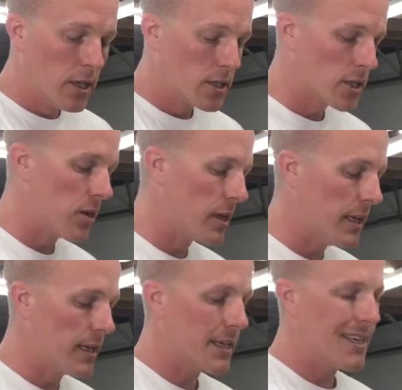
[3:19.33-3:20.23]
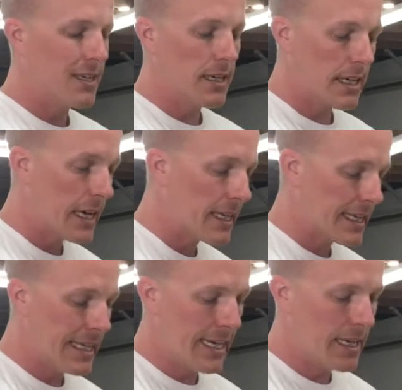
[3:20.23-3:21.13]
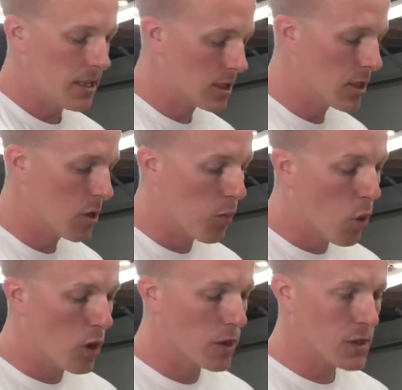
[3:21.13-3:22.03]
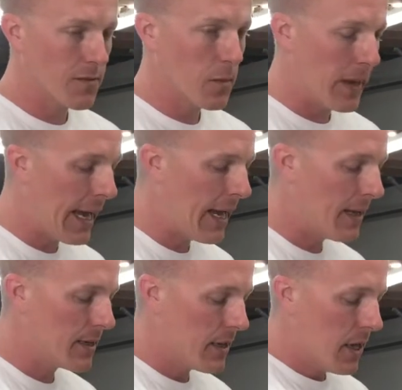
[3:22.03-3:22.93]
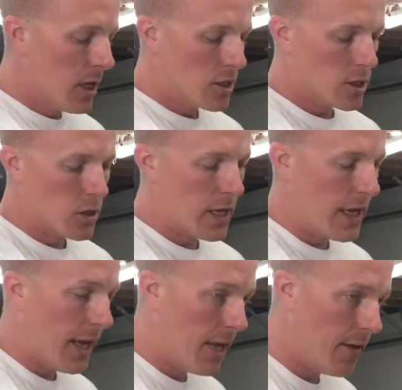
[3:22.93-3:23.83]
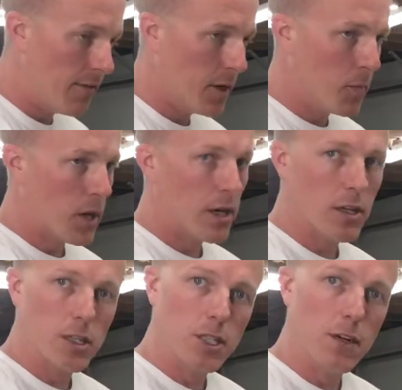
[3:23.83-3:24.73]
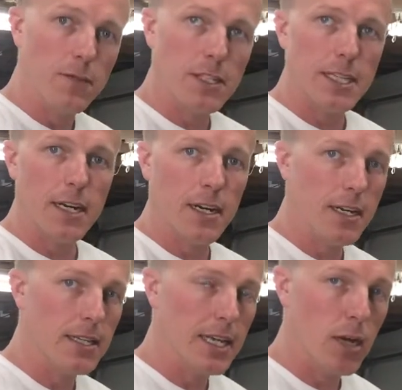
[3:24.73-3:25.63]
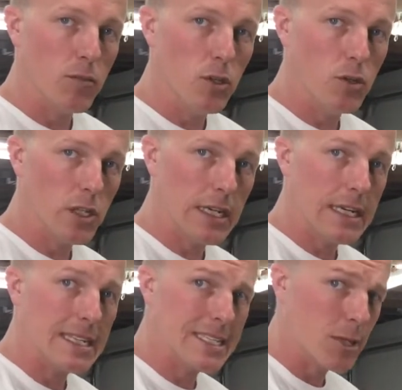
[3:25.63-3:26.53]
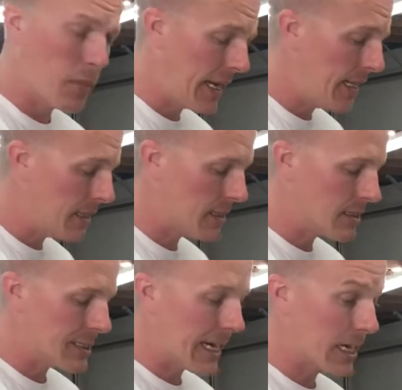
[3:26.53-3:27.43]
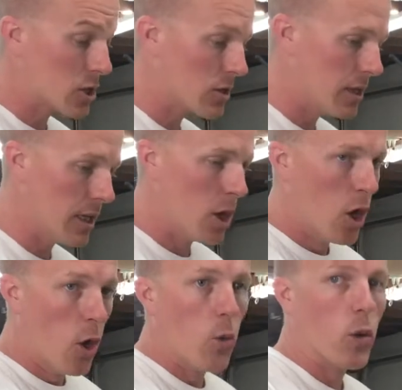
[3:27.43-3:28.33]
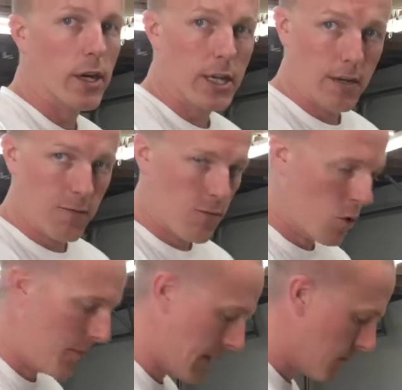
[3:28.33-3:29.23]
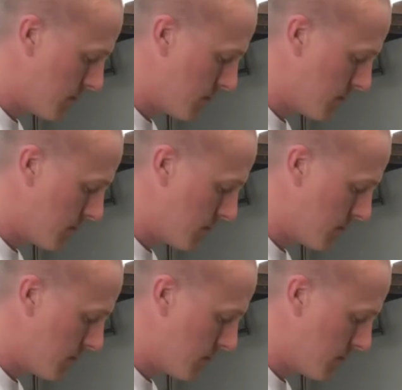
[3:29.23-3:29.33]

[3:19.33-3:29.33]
so that it can get into the pores of the pad so that every part of the surface area that I'm using against the paint is actually working for me.